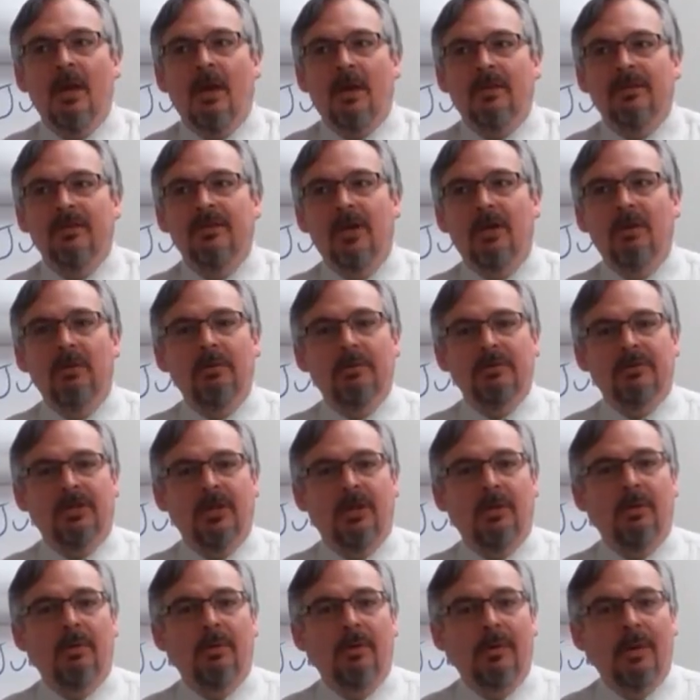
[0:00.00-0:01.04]

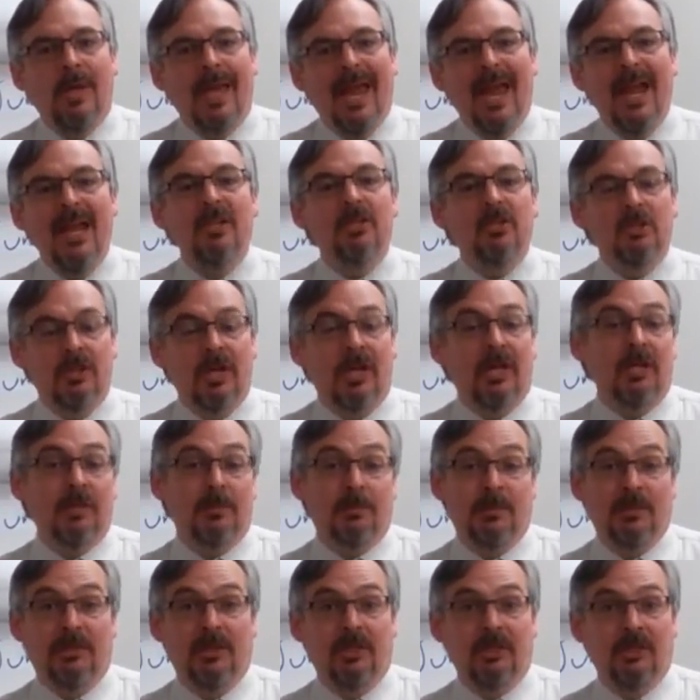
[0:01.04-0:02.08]
so Age United's
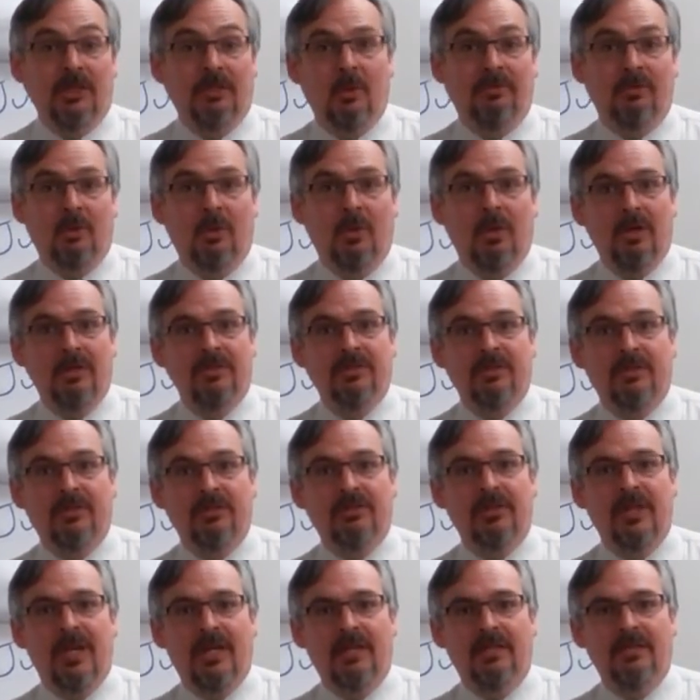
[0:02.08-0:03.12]
position, of course,
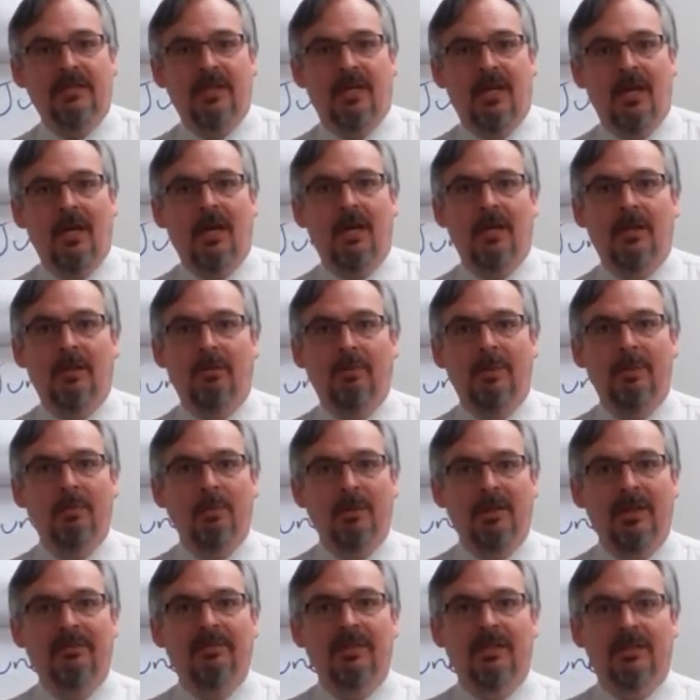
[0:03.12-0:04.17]
is that we
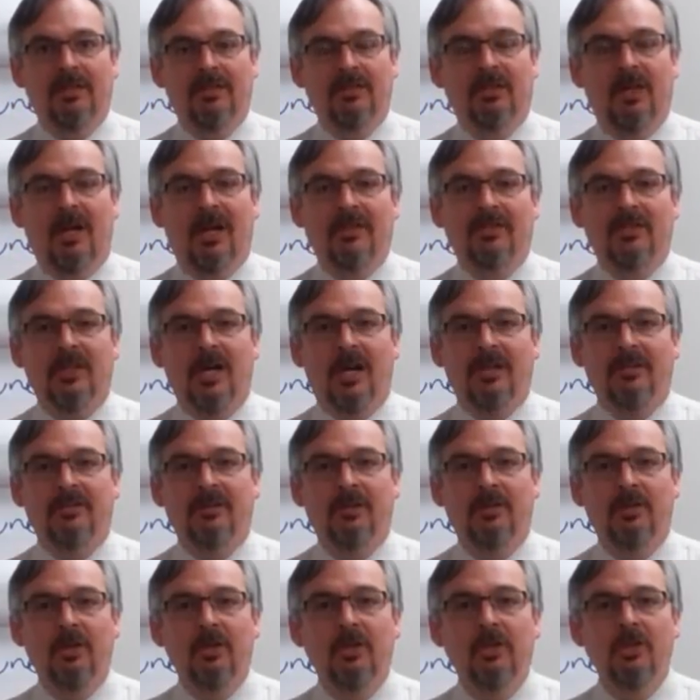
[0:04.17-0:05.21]
believe that this law is
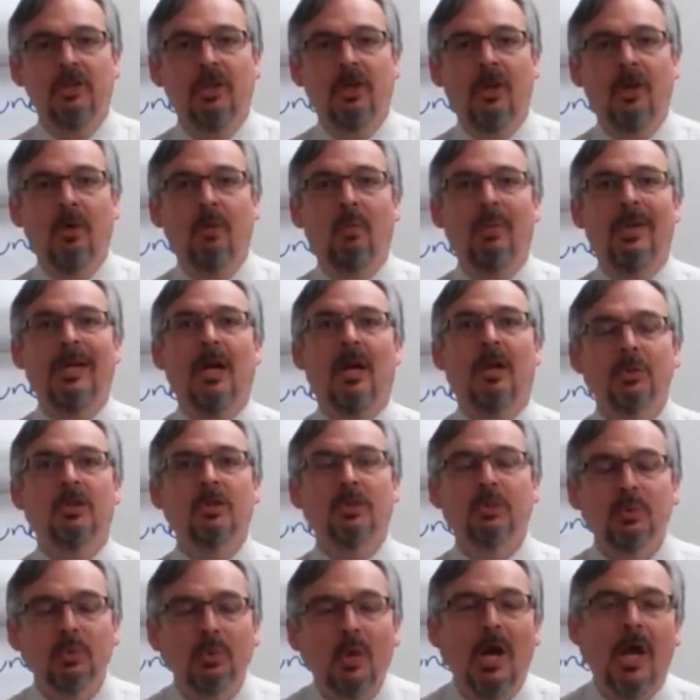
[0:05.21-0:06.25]
constitutional. We are
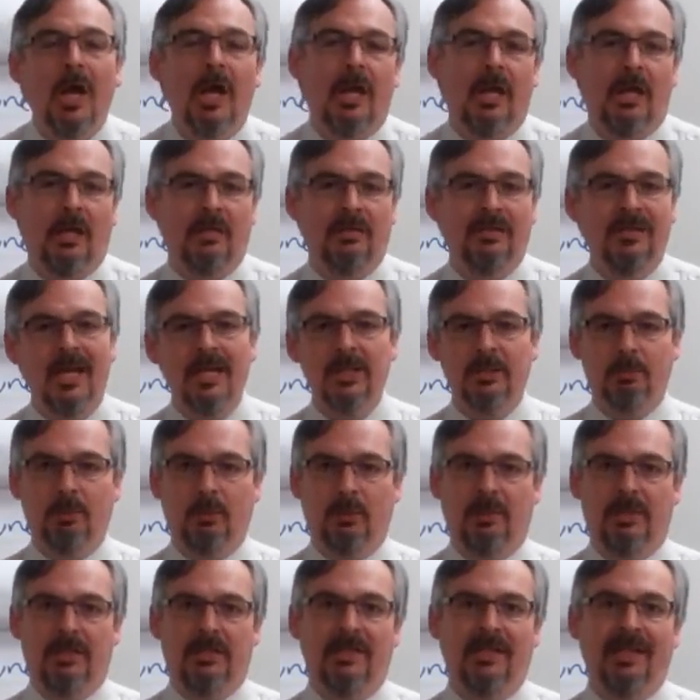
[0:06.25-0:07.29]
trying
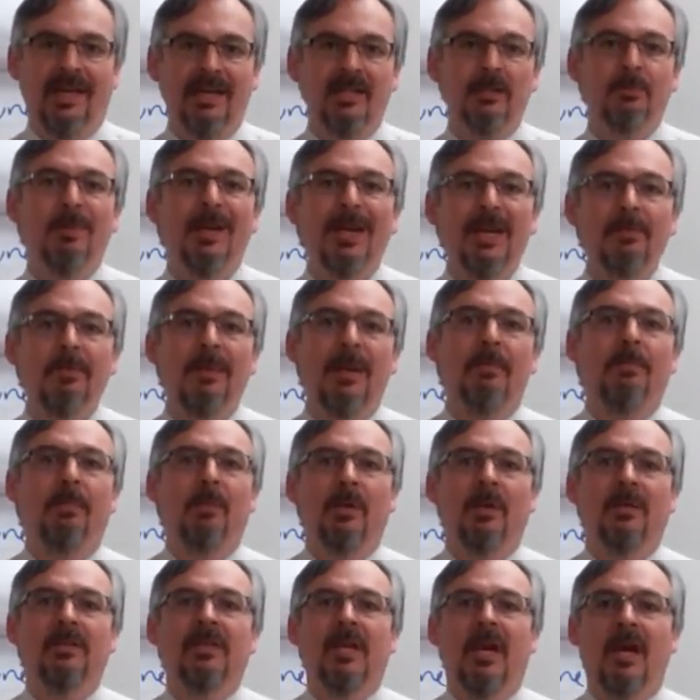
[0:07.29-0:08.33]
desperately to get as many
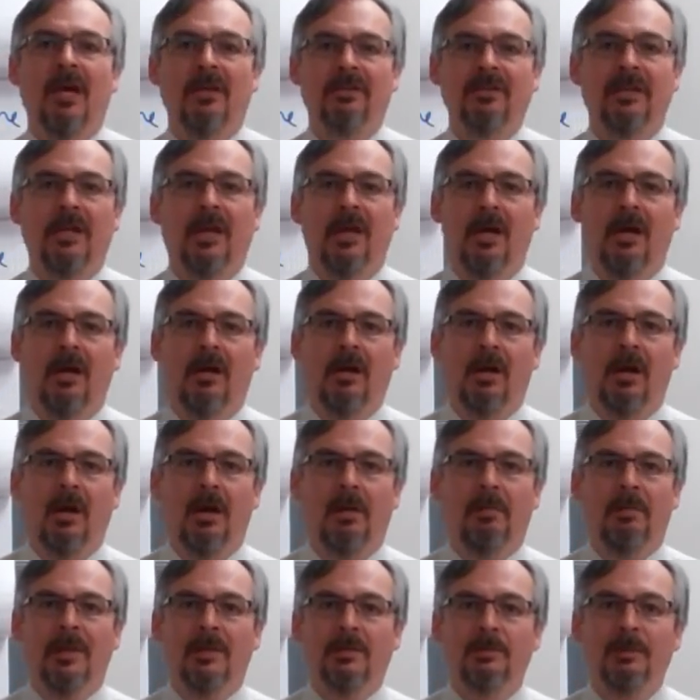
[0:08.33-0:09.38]
people into health care as